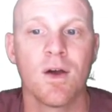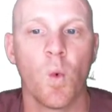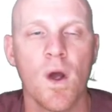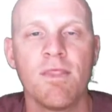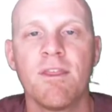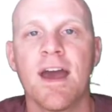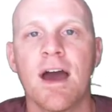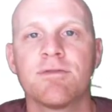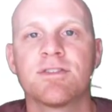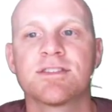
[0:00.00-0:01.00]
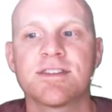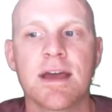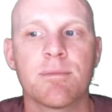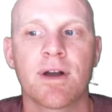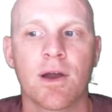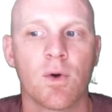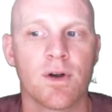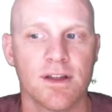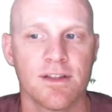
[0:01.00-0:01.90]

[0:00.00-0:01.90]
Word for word: when they have the same priority,